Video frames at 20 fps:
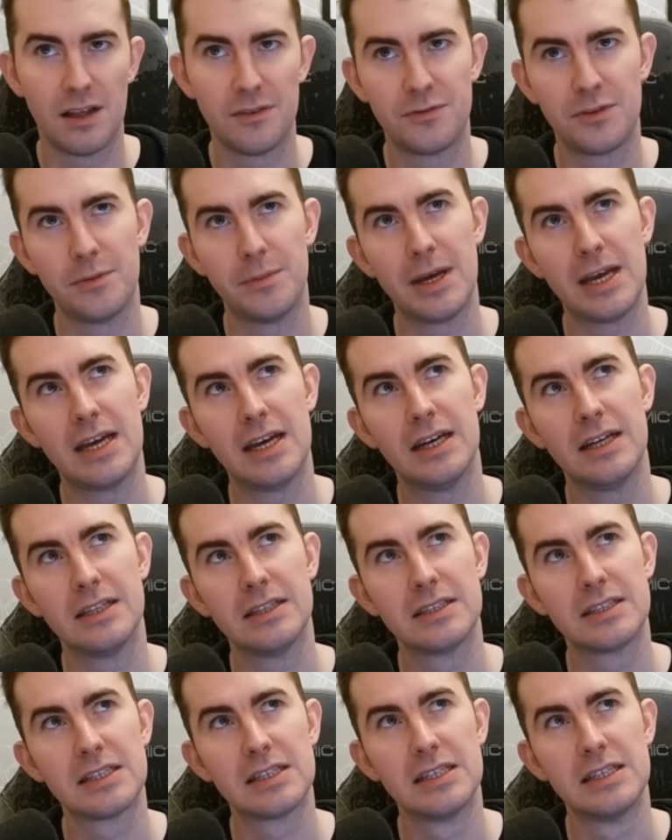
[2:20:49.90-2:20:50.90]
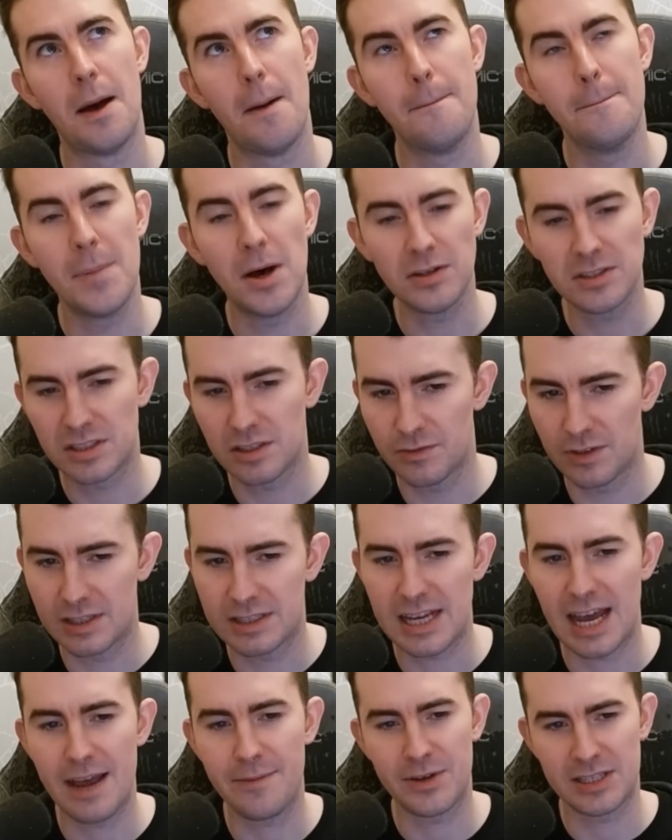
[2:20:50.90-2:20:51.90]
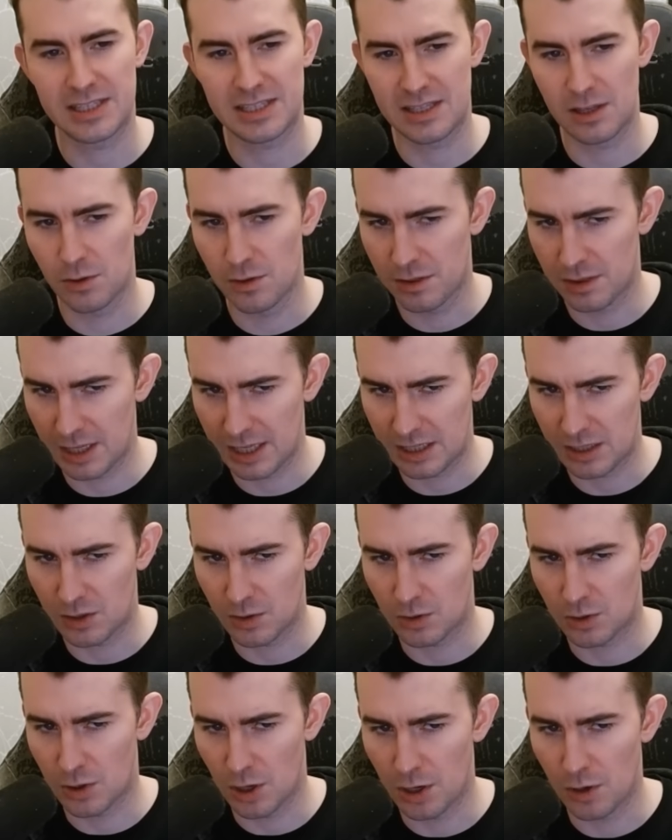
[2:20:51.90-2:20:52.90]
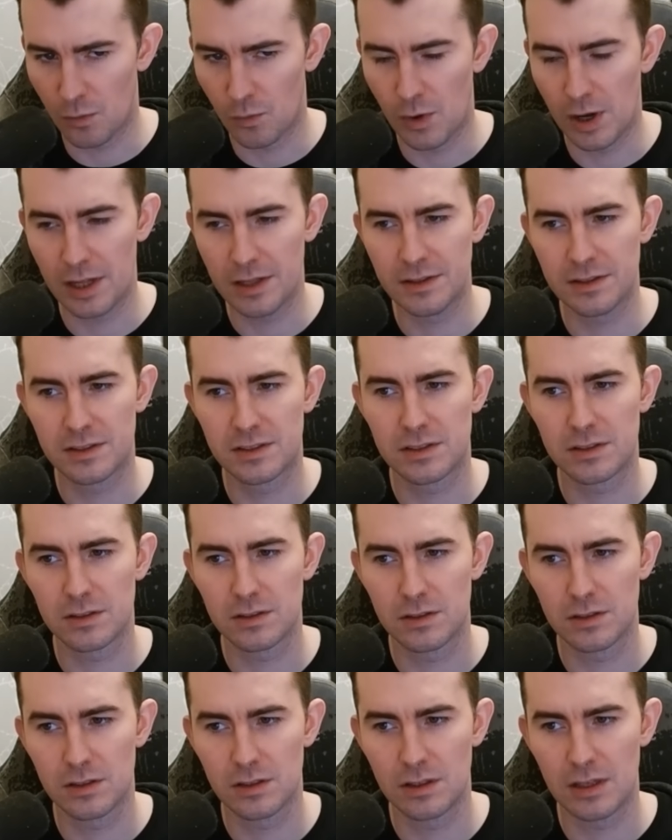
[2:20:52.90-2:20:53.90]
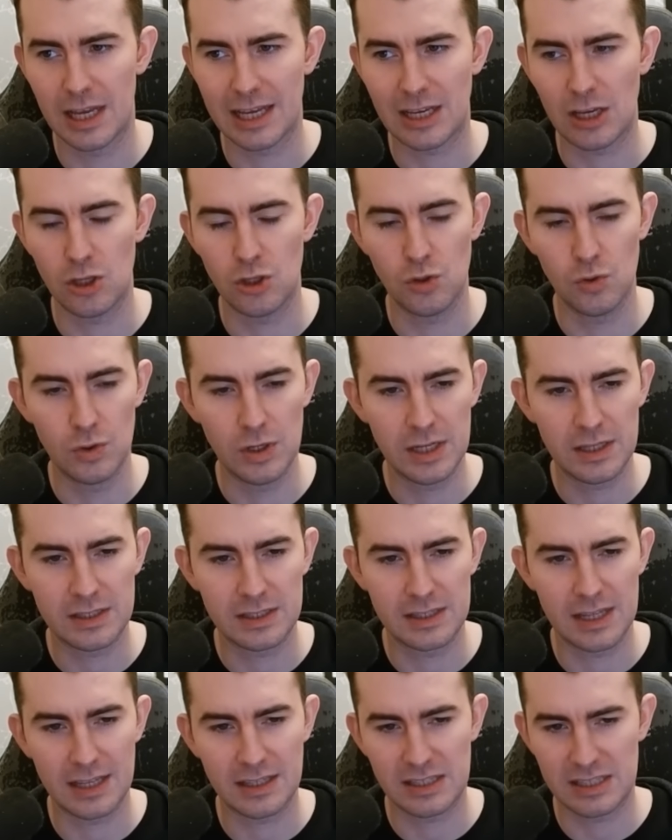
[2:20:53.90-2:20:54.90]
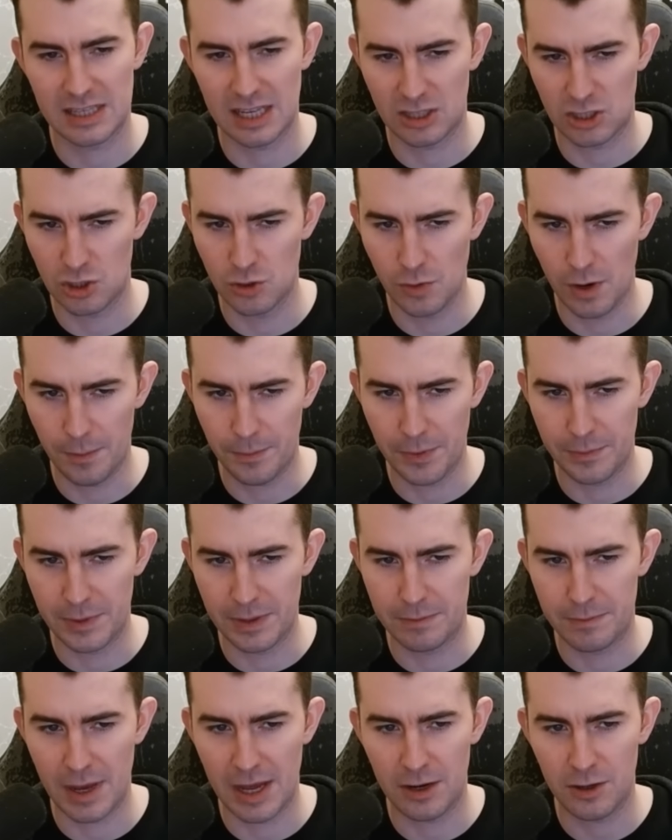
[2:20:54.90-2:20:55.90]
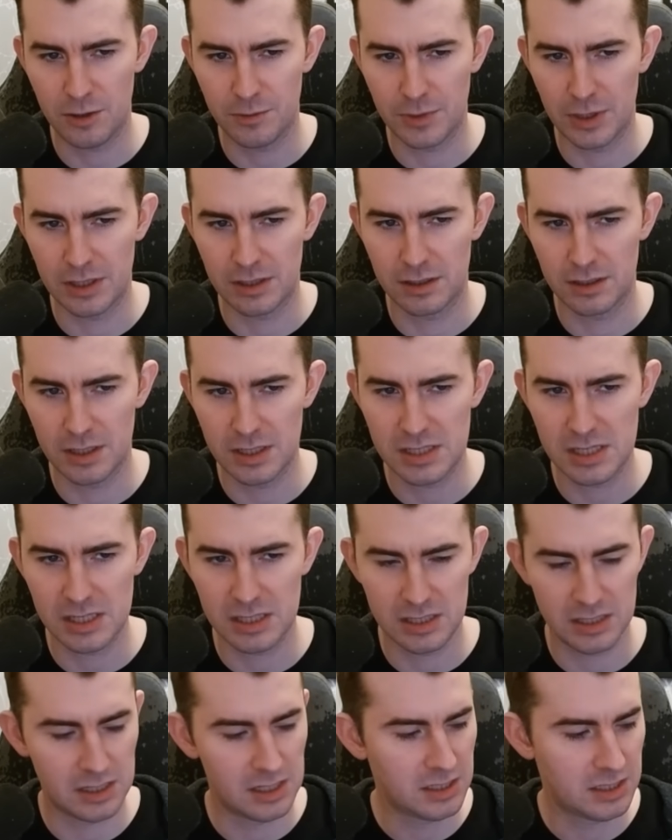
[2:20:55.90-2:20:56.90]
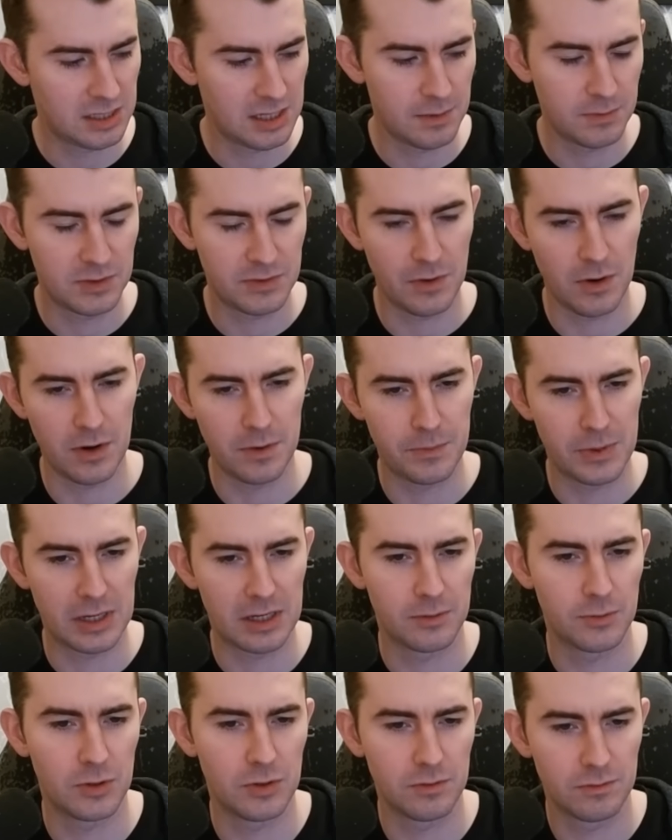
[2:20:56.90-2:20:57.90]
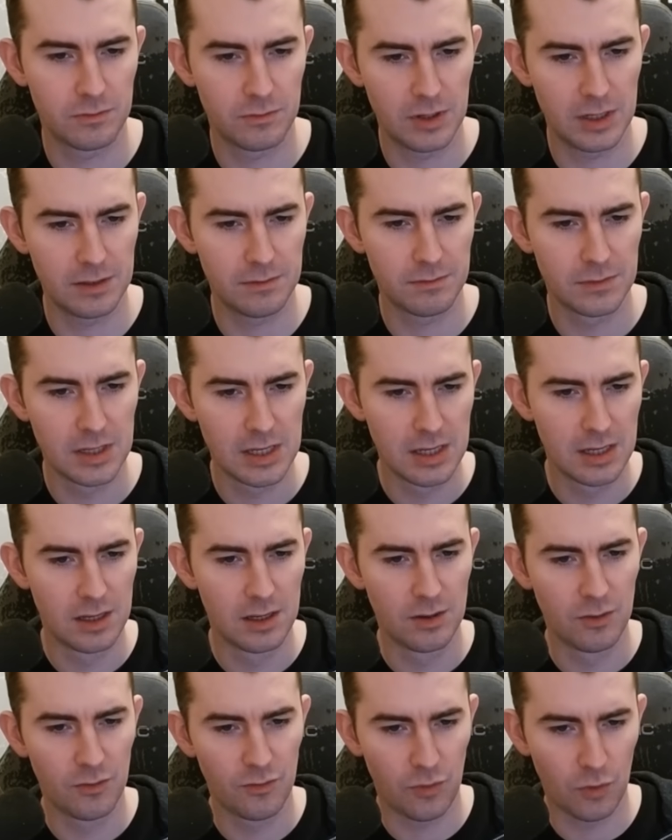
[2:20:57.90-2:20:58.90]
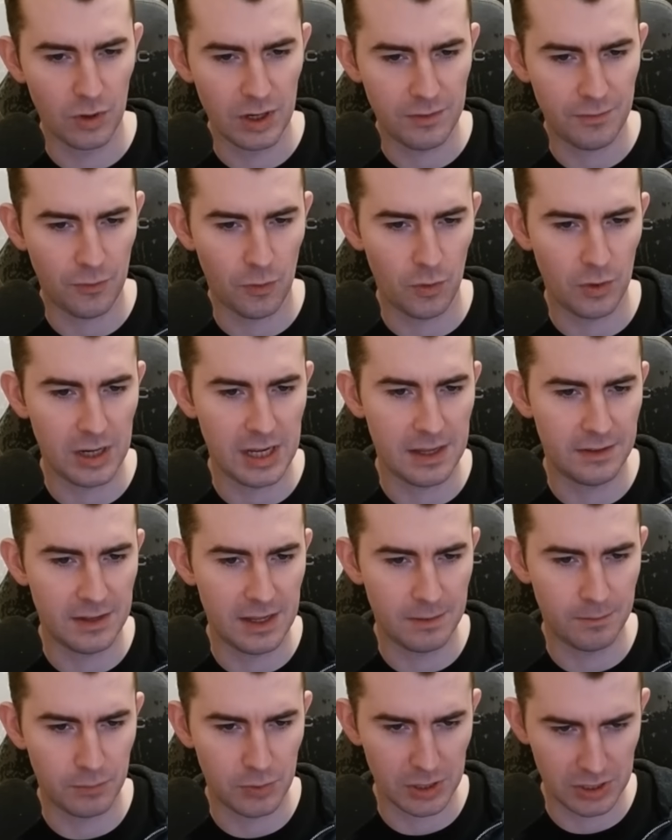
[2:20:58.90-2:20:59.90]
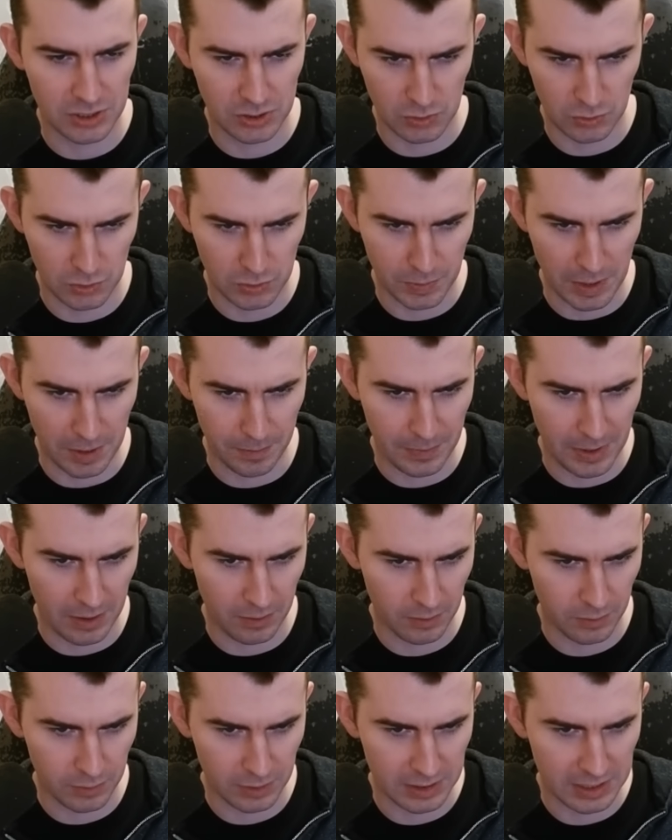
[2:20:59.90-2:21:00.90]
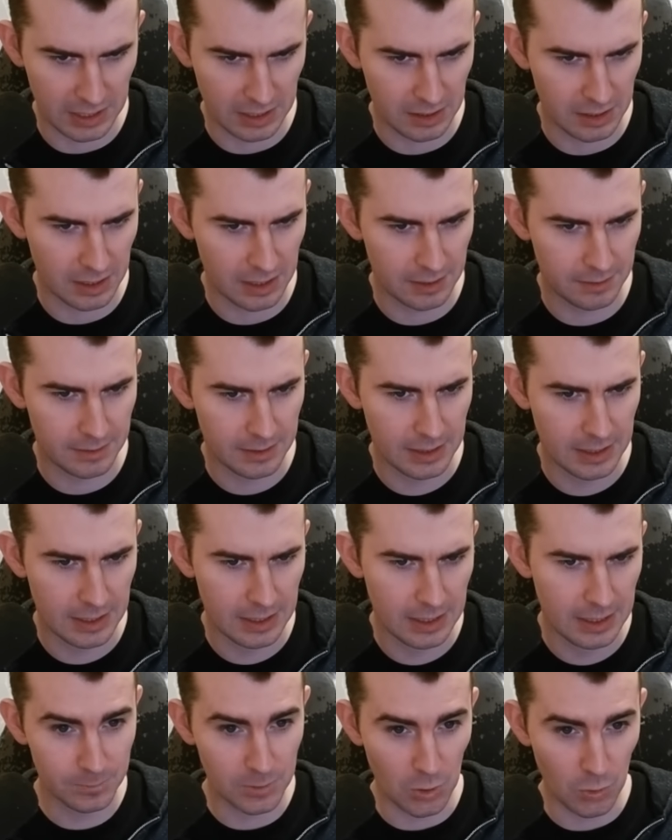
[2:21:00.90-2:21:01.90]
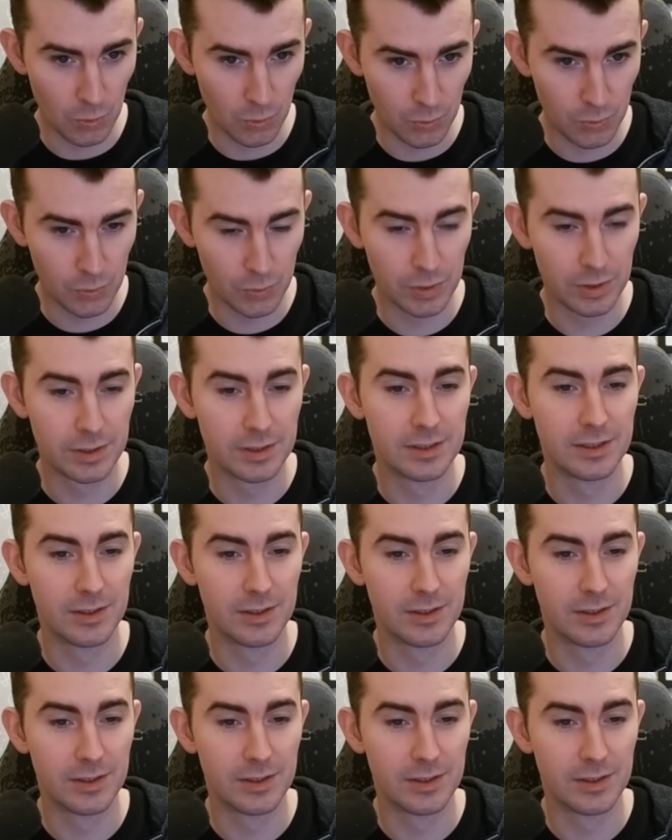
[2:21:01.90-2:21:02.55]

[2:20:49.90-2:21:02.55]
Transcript: I'll fill my hand. Most of the time, I still think you're gonna want like a unit that sets you up a bit better, but this seems very pickable, right? 40/40 and then +2 spell power, we'll take that. Oof!